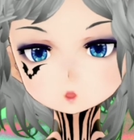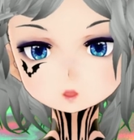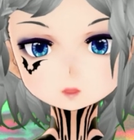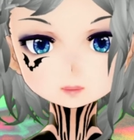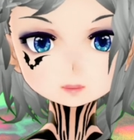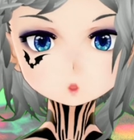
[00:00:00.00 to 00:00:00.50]

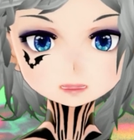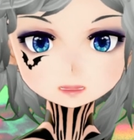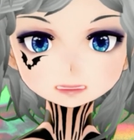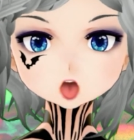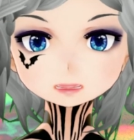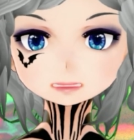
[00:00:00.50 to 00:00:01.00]
Maybe do
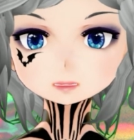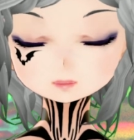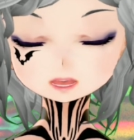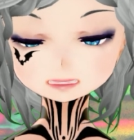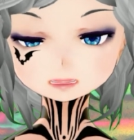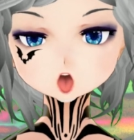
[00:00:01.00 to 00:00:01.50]
it in a
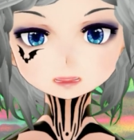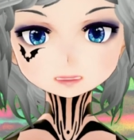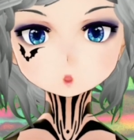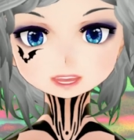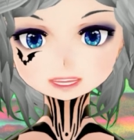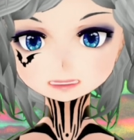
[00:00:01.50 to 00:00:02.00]
less weird
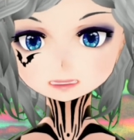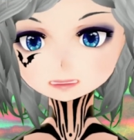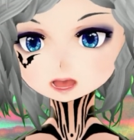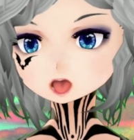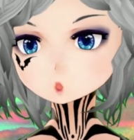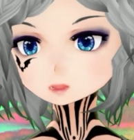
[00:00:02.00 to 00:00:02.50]
way than
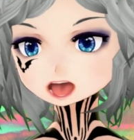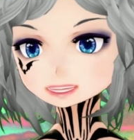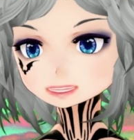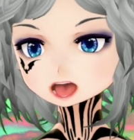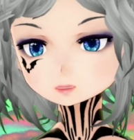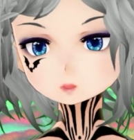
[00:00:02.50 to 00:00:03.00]
I'm
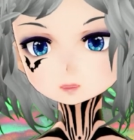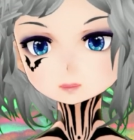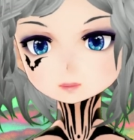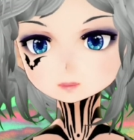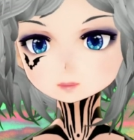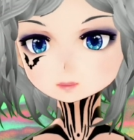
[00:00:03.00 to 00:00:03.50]
doing.
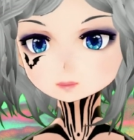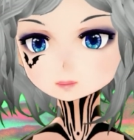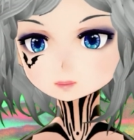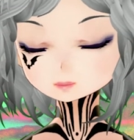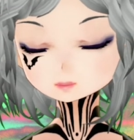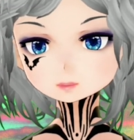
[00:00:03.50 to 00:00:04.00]

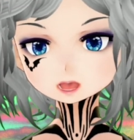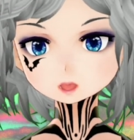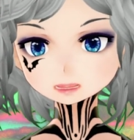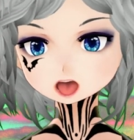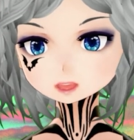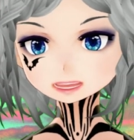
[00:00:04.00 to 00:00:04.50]
I'm a
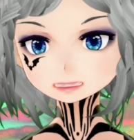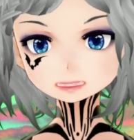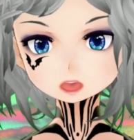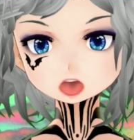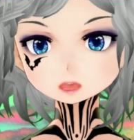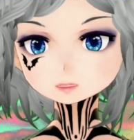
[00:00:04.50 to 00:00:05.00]

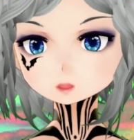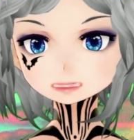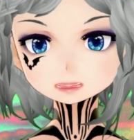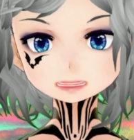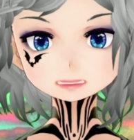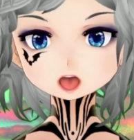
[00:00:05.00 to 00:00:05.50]
professional doing
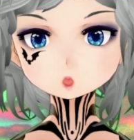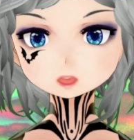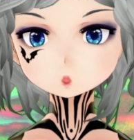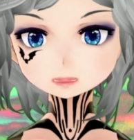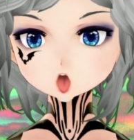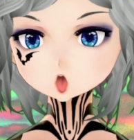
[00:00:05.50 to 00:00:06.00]
something
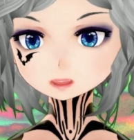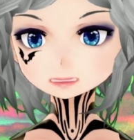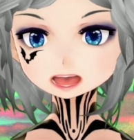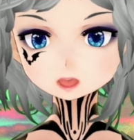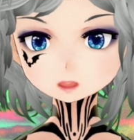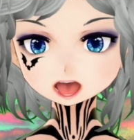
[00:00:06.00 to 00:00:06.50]
which
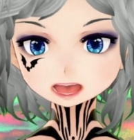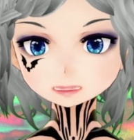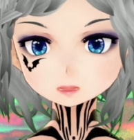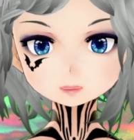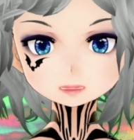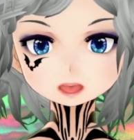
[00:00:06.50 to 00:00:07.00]
I'm
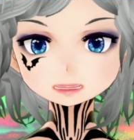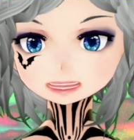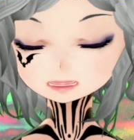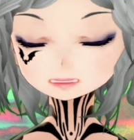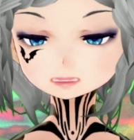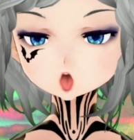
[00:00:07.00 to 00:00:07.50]
absolutely not trained
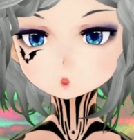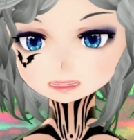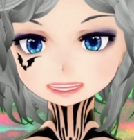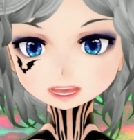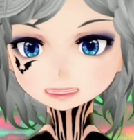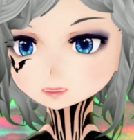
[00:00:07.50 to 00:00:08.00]
to do, but
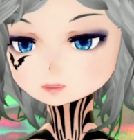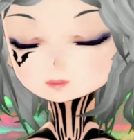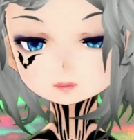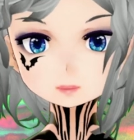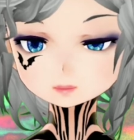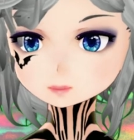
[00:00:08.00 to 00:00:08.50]
hey.
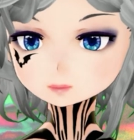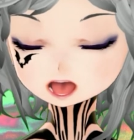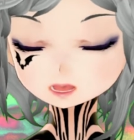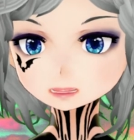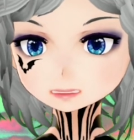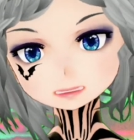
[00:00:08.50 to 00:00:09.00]

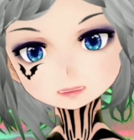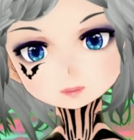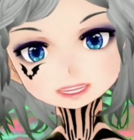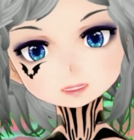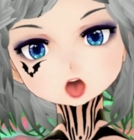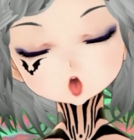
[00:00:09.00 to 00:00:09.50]

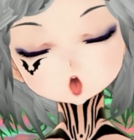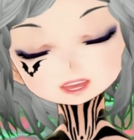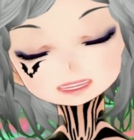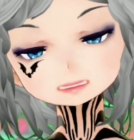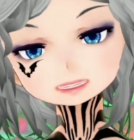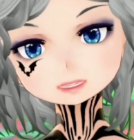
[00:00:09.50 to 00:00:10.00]
And we
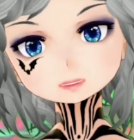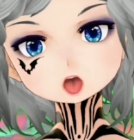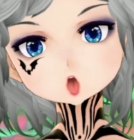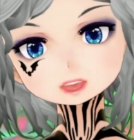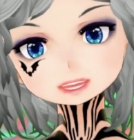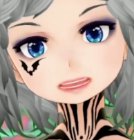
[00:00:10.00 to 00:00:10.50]
wait and we
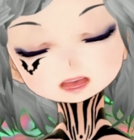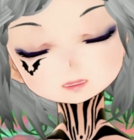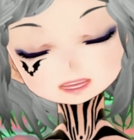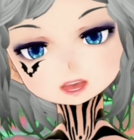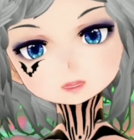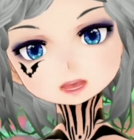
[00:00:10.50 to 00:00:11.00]
wait. Oh yeah,
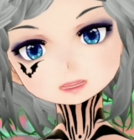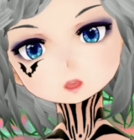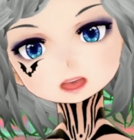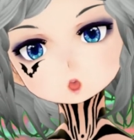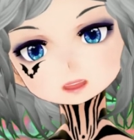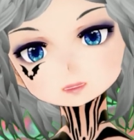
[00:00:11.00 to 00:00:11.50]
and then you
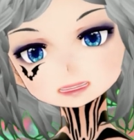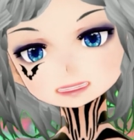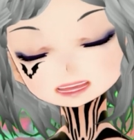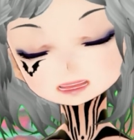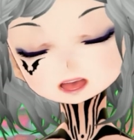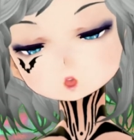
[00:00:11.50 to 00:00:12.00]
probably like take
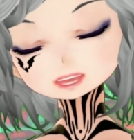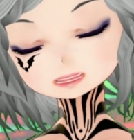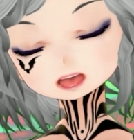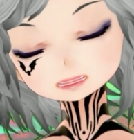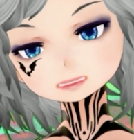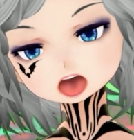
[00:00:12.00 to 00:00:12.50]
some pepper,
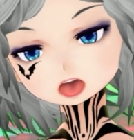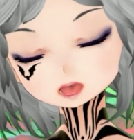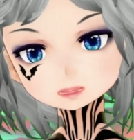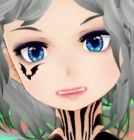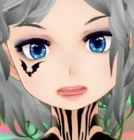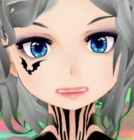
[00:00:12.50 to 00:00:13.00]
salt, or
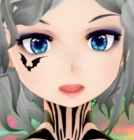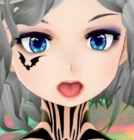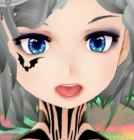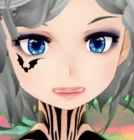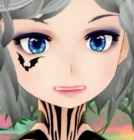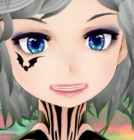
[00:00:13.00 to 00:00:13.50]
like
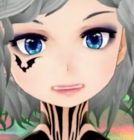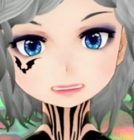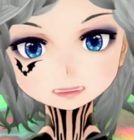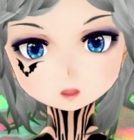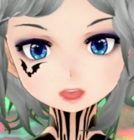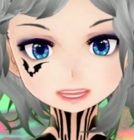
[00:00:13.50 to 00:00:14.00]
spices,
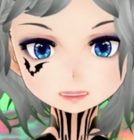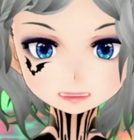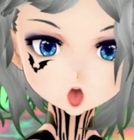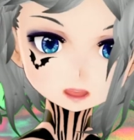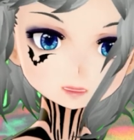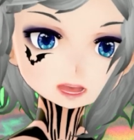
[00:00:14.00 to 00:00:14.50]
whatever you
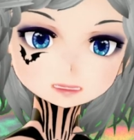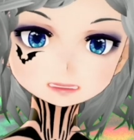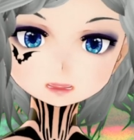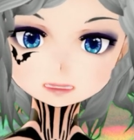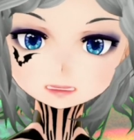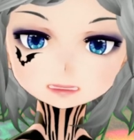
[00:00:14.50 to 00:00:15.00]
want. Like you're
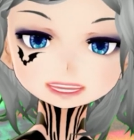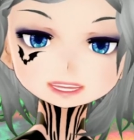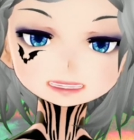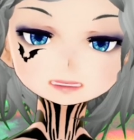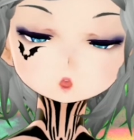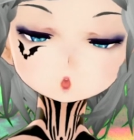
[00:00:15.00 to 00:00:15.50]
gonna, yeah,
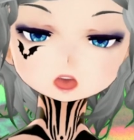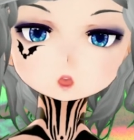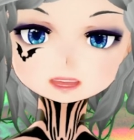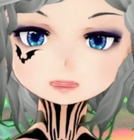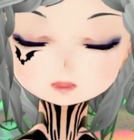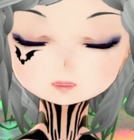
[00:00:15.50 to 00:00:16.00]
here we go,
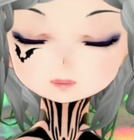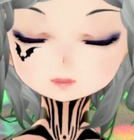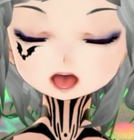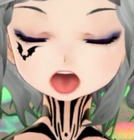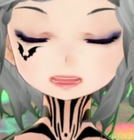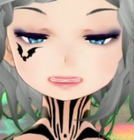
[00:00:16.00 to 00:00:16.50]
pepper.
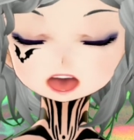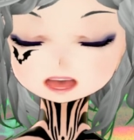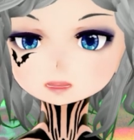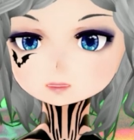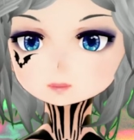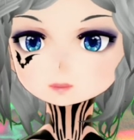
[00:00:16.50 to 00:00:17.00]
Also,
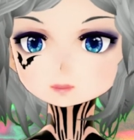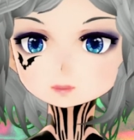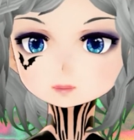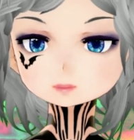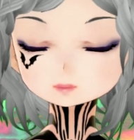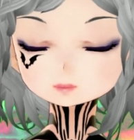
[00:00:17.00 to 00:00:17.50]

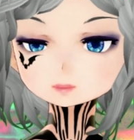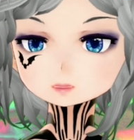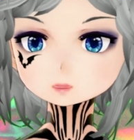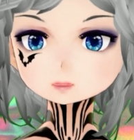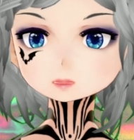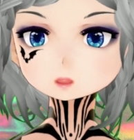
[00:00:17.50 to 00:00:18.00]

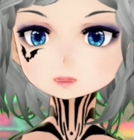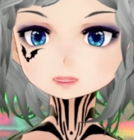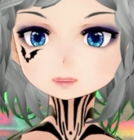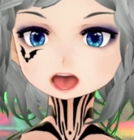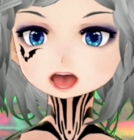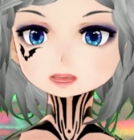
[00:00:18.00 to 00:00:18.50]
little
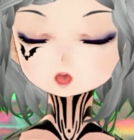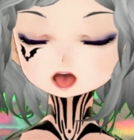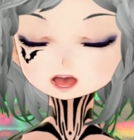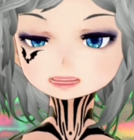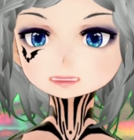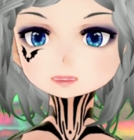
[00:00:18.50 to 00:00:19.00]

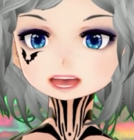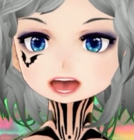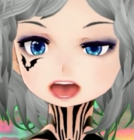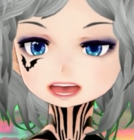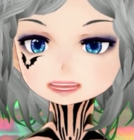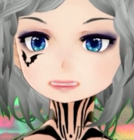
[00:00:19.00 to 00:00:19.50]
advice:
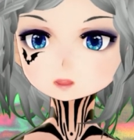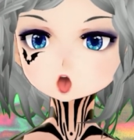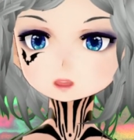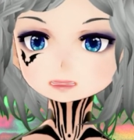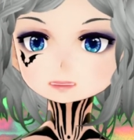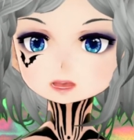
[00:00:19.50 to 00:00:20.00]

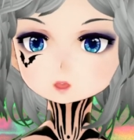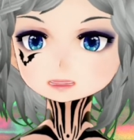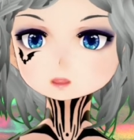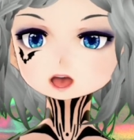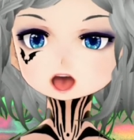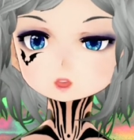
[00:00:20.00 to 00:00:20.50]
wash your hands
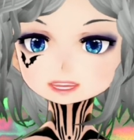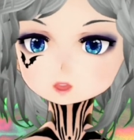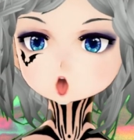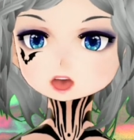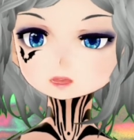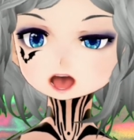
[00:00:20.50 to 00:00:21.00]
very
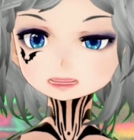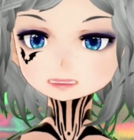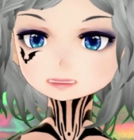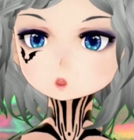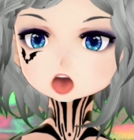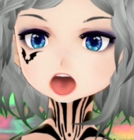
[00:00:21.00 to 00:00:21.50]
well after
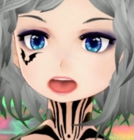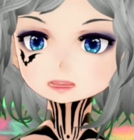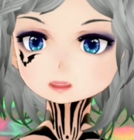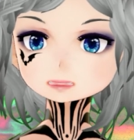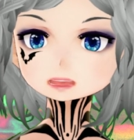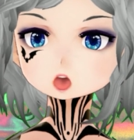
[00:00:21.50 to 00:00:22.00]
you
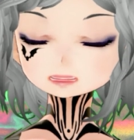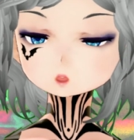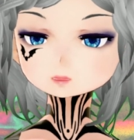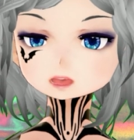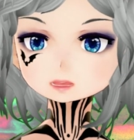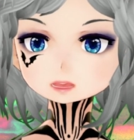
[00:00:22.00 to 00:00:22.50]
used olive
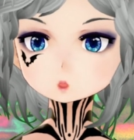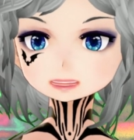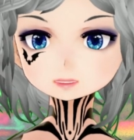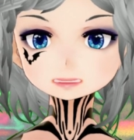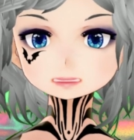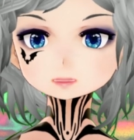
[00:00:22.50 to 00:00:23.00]
oil
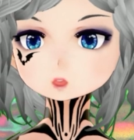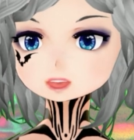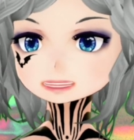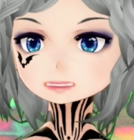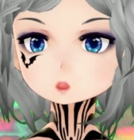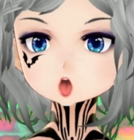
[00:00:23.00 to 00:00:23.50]
because that
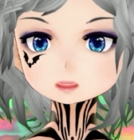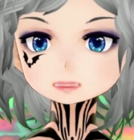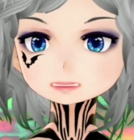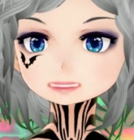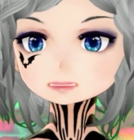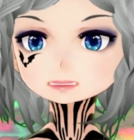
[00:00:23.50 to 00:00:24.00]
shit was
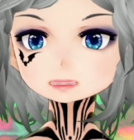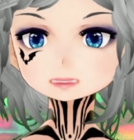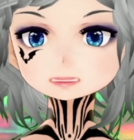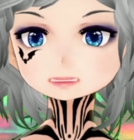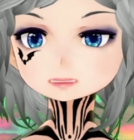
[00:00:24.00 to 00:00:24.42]
so slippery.